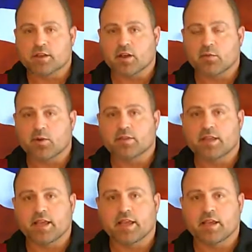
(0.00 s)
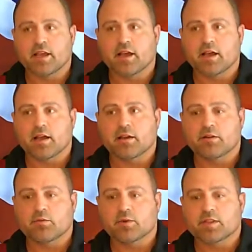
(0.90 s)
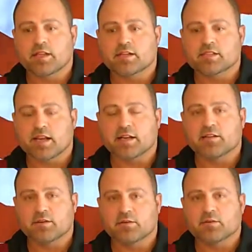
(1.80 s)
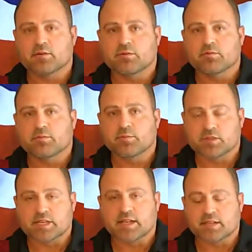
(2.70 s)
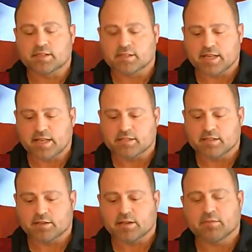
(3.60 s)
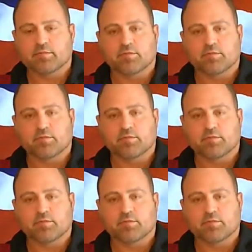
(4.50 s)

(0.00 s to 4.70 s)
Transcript: on what they decide to present to the states and